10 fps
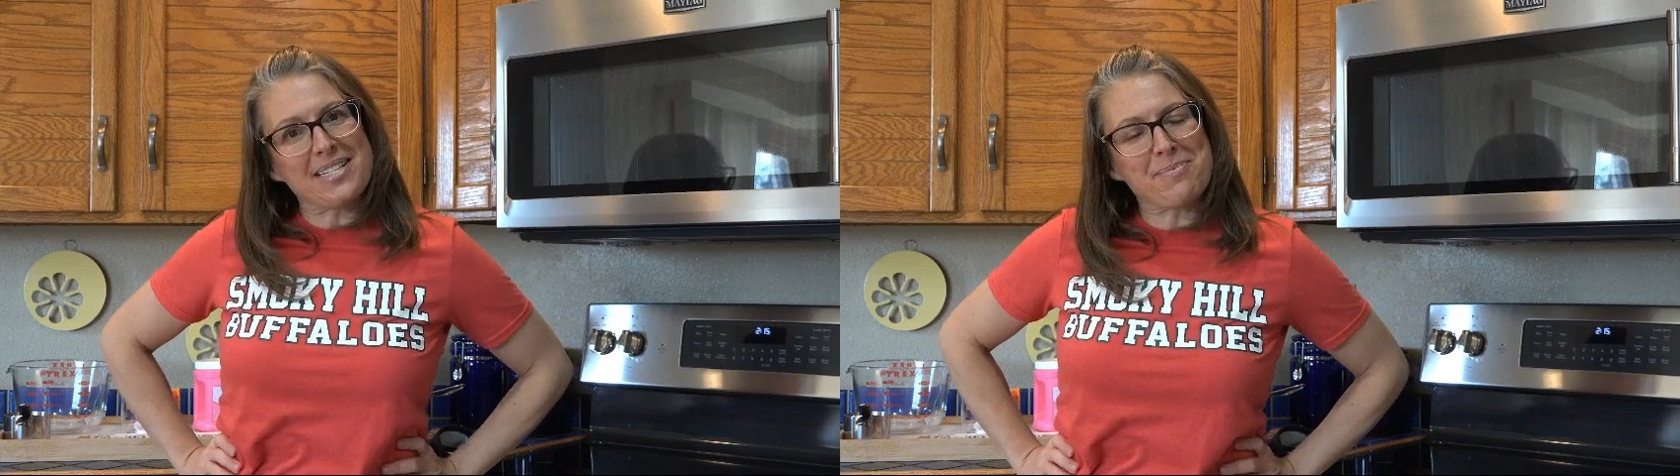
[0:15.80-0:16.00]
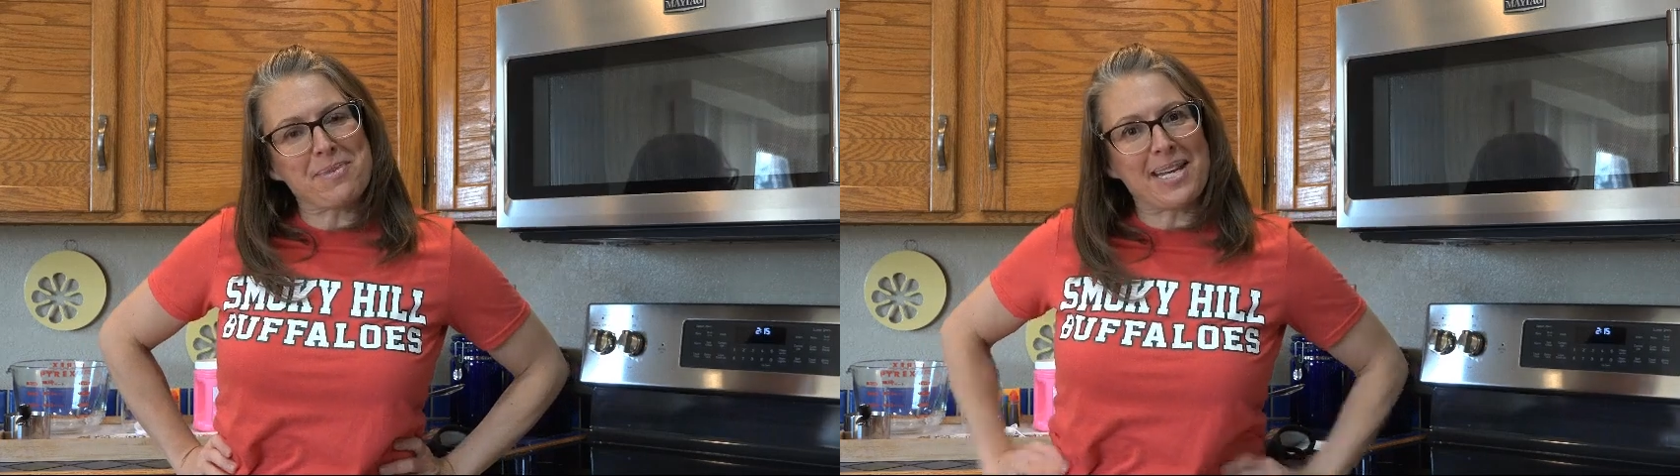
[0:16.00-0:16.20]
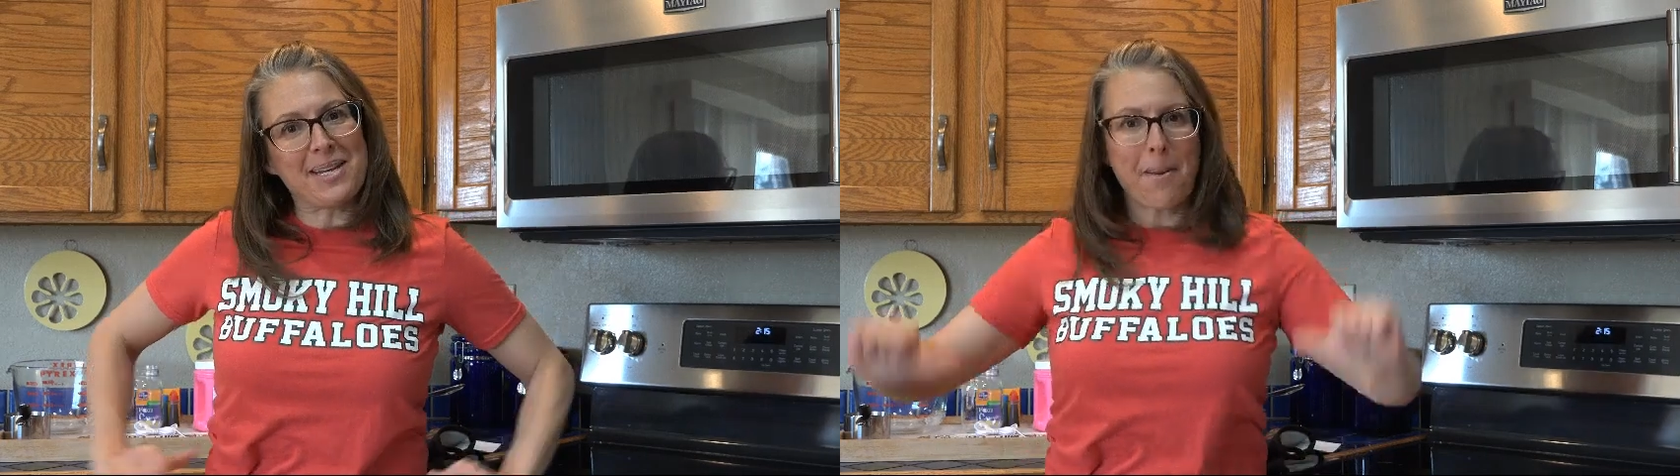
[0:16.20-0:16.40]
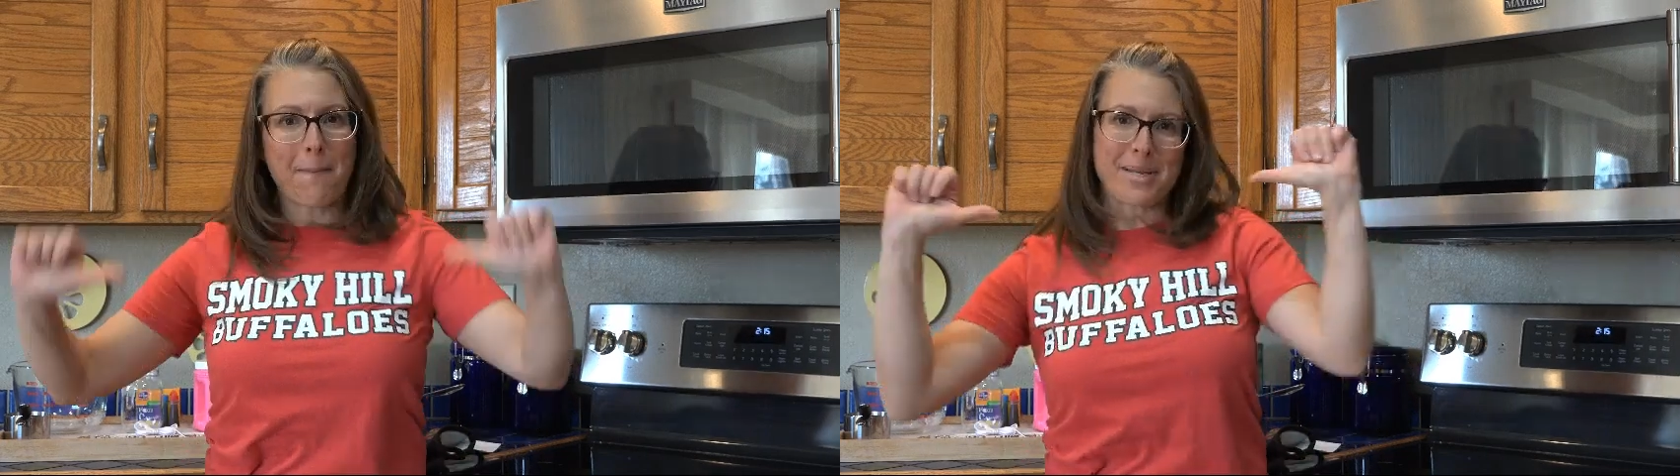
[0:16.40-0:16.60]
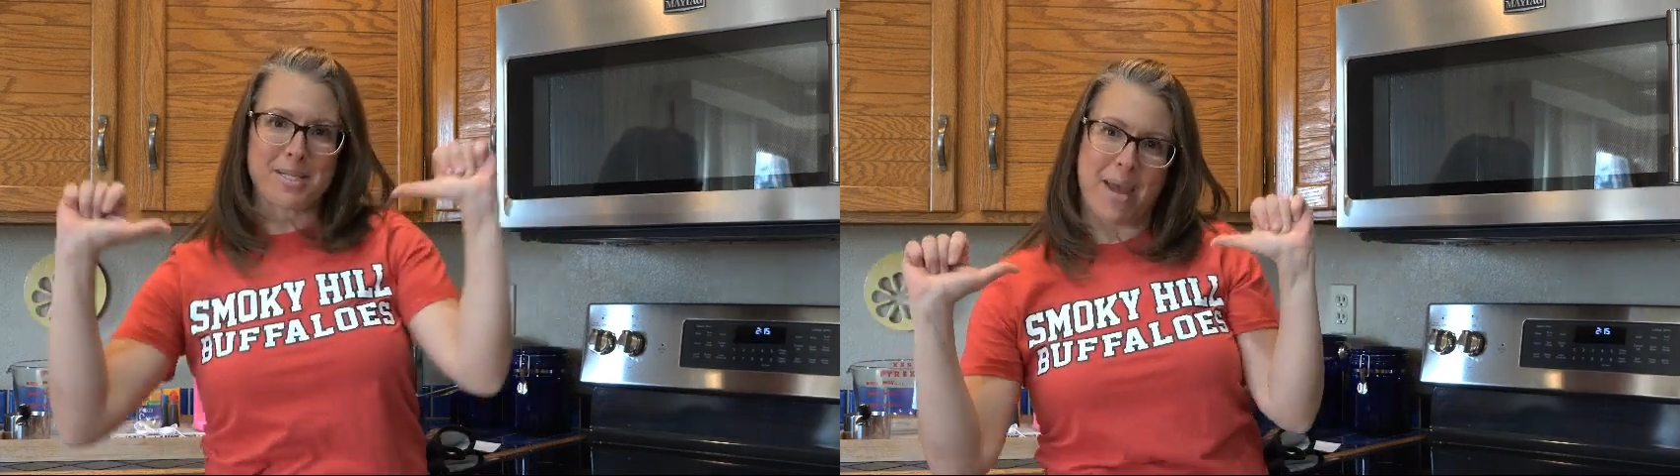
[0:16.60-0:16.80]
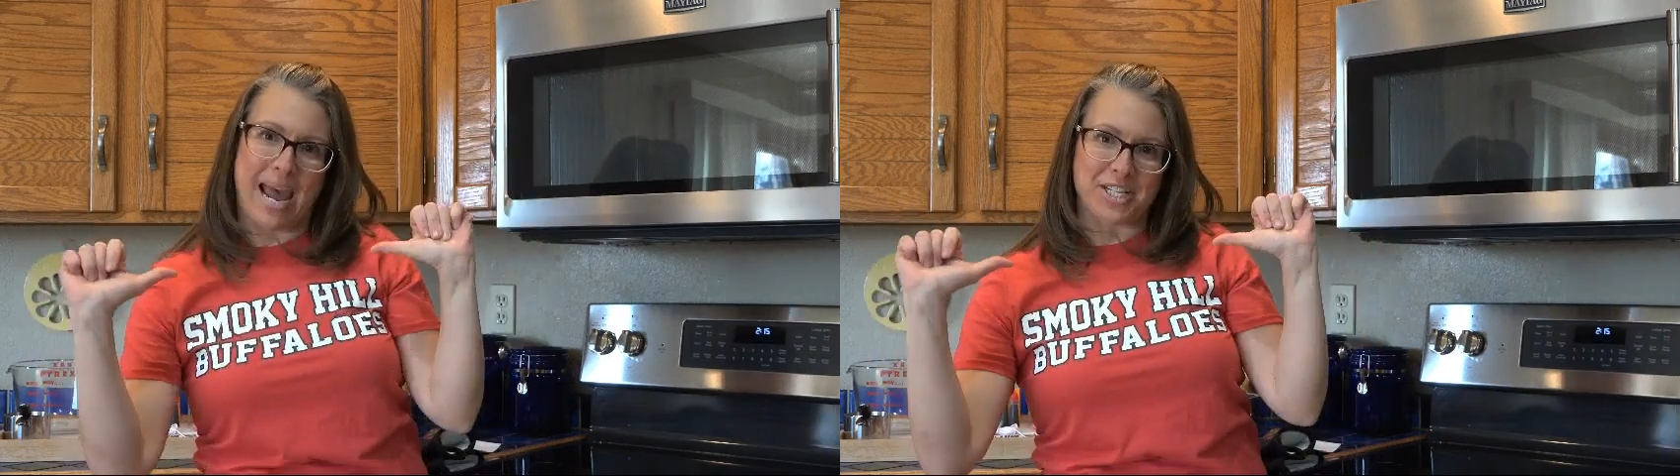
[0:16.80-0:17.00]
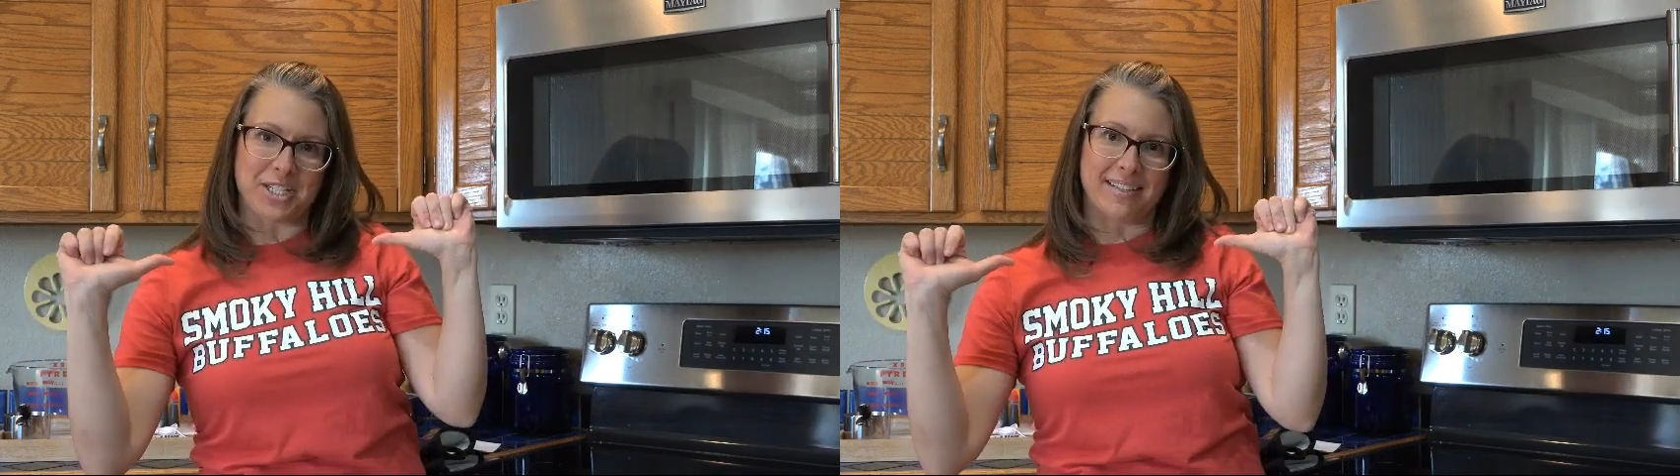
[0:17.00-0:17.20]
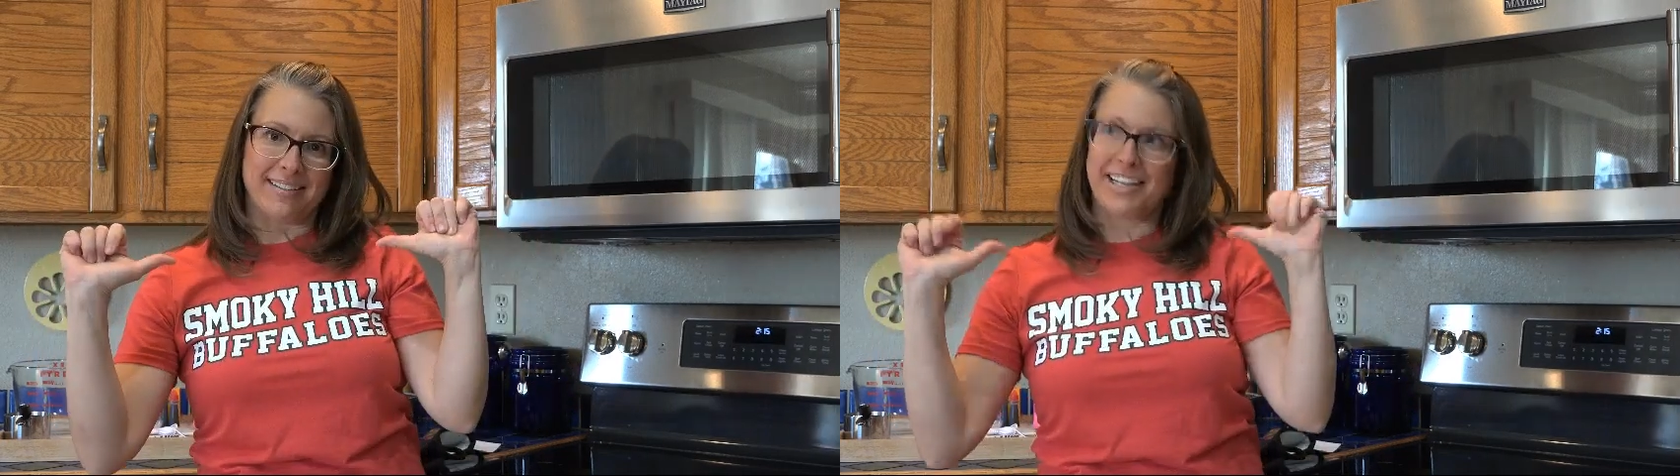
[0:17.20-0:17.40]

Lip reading: It's me, Miss Paget,